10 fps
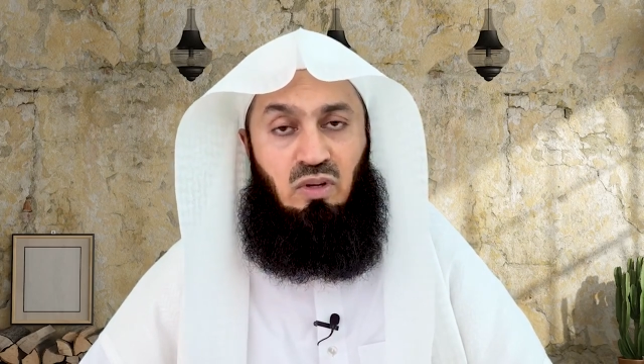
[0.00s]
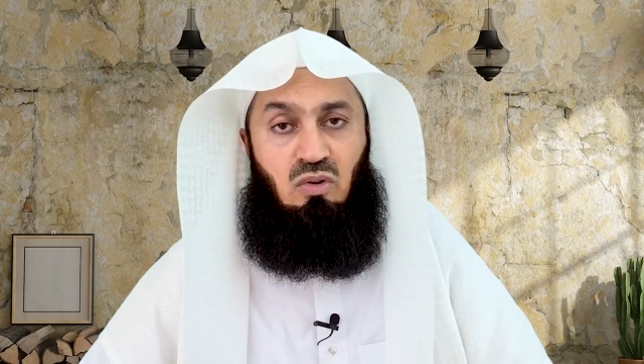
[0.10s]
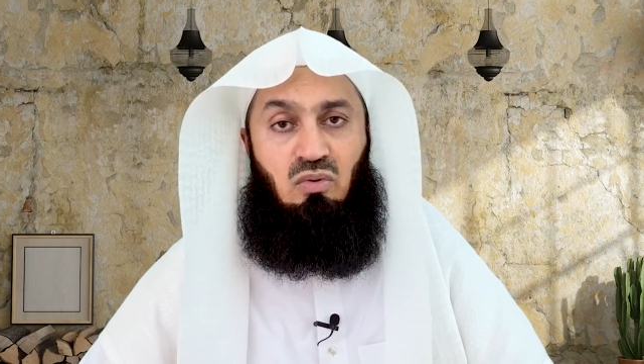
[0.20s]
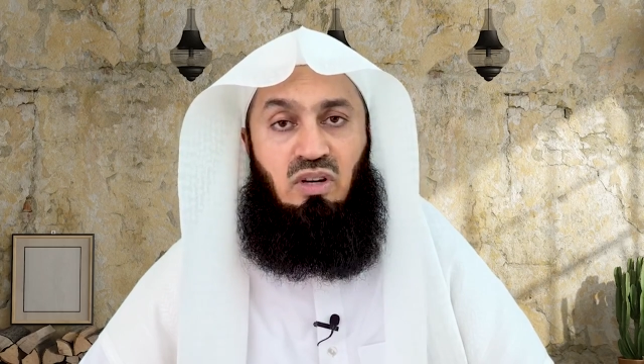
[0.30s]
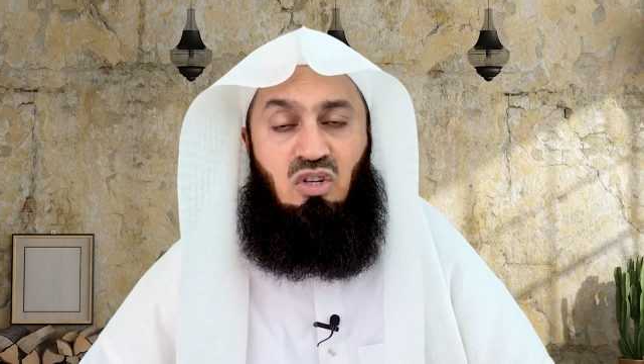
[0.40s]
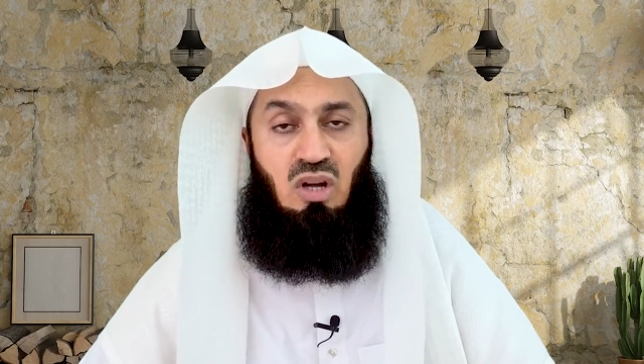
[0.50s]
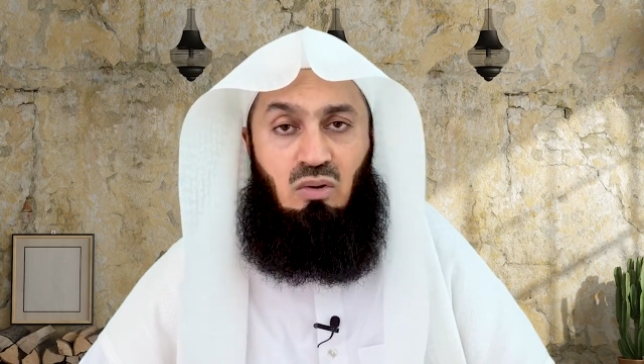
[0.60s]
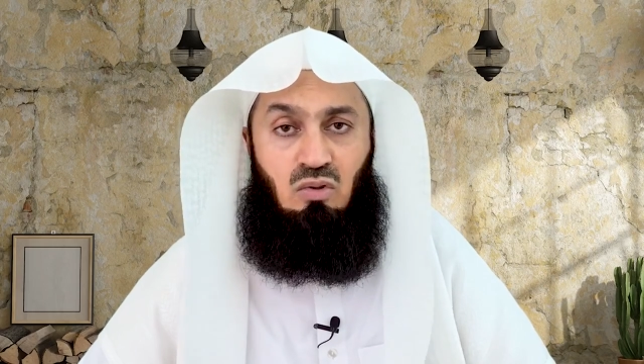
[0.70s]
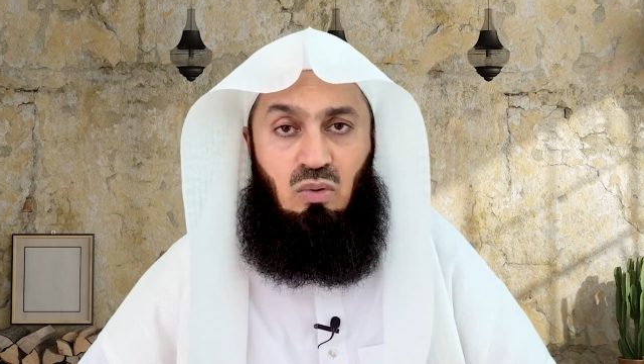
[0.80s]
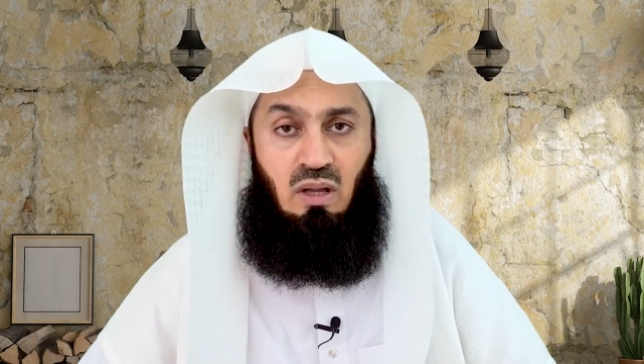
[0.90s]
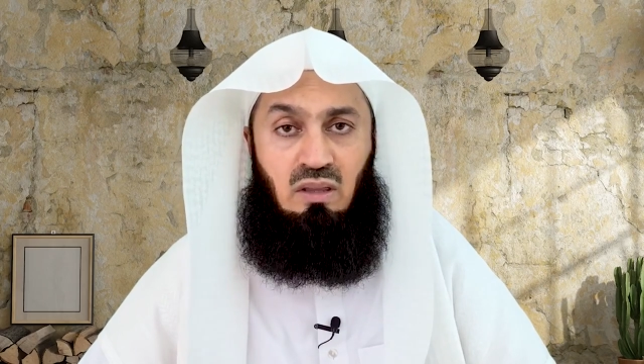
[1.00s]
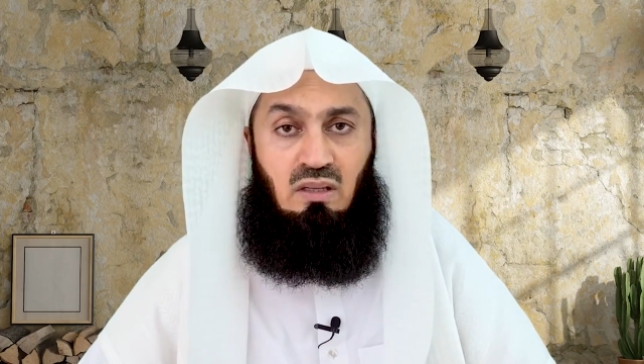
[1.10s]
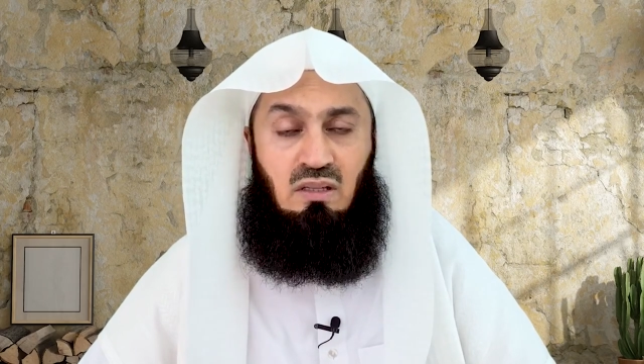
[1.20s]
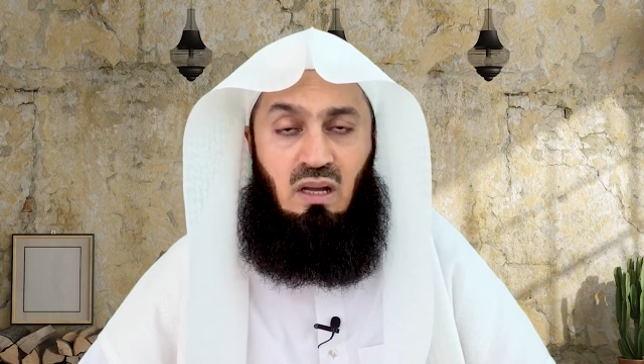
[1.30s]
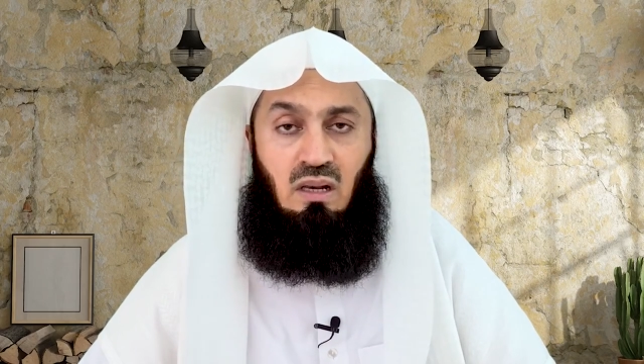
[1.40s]
When you reach out to
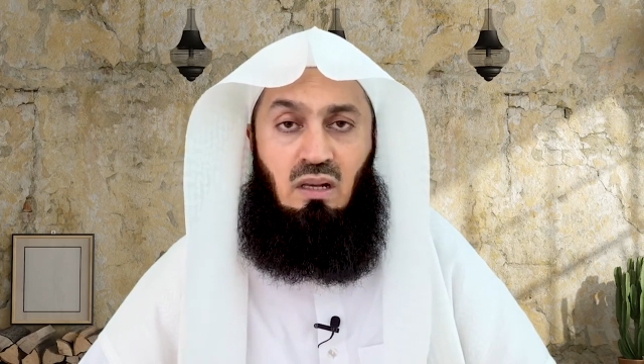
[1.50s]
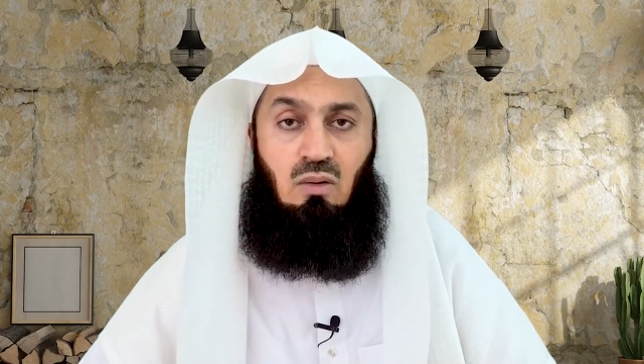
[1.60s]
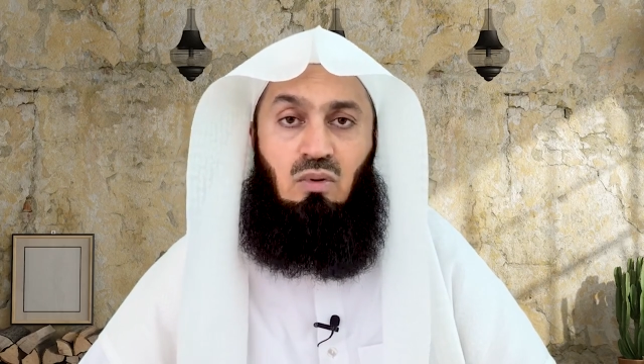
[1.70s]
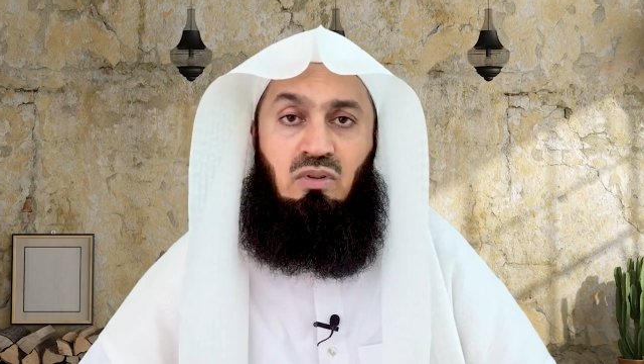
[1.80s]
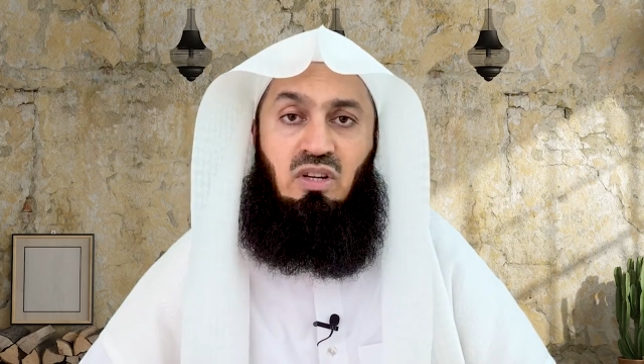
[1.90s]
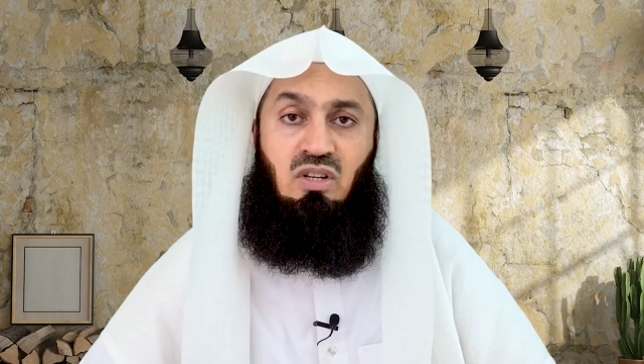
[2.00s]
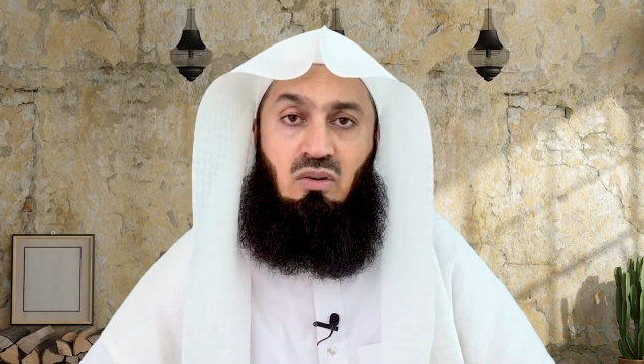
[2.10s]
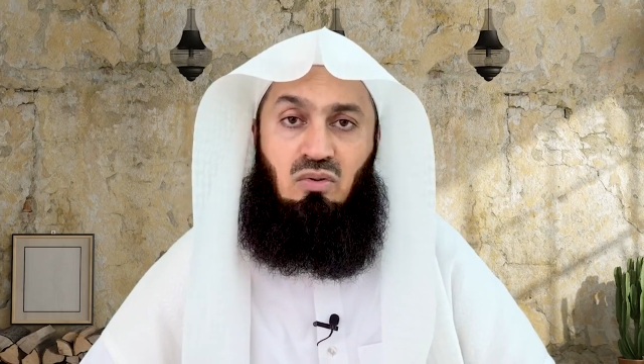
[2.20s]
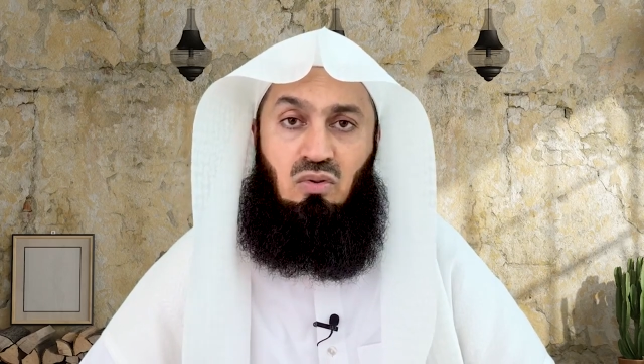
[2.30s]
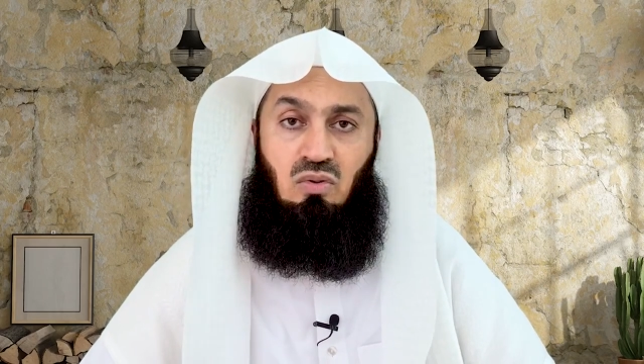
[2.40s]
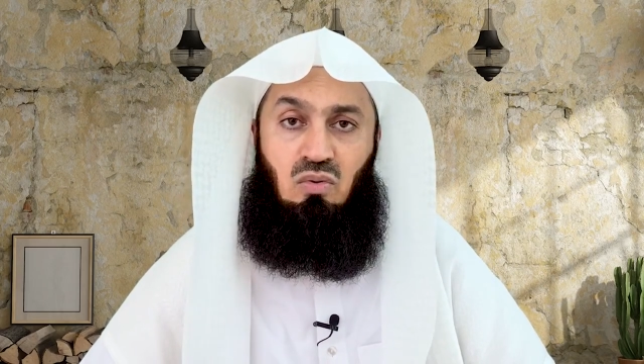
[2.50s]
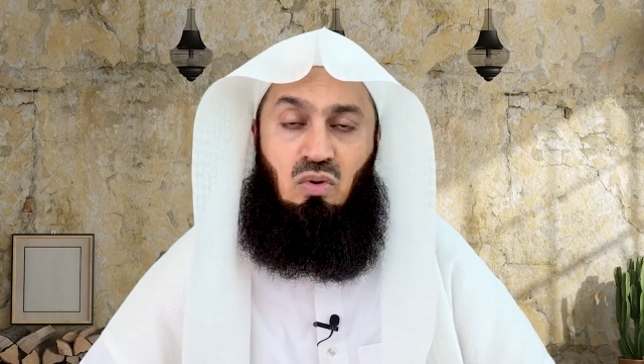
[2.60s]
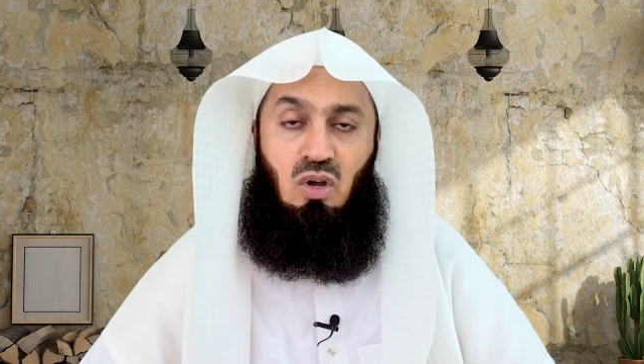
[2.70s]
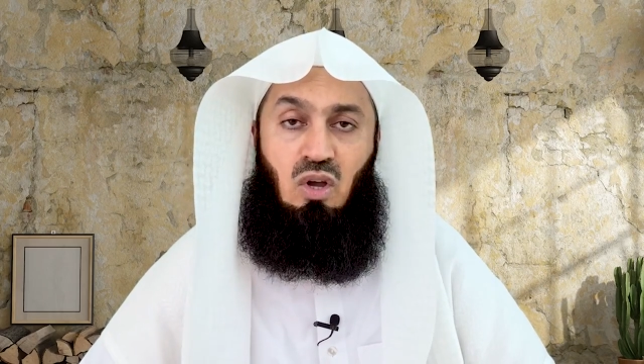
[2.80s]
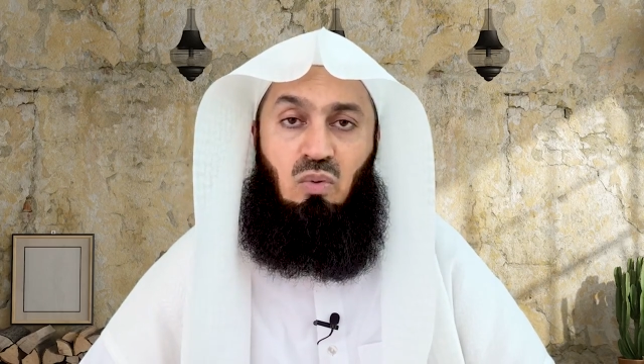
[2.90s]
others, Allah will reach out to
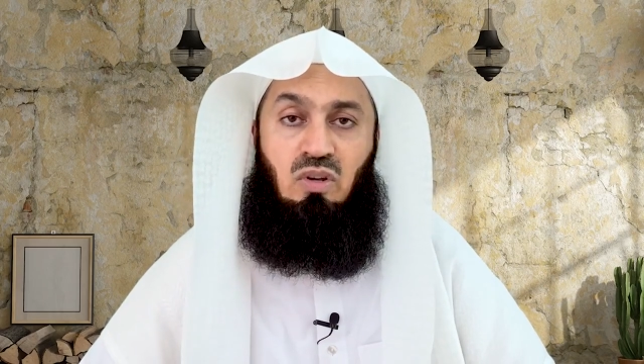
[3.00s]
you.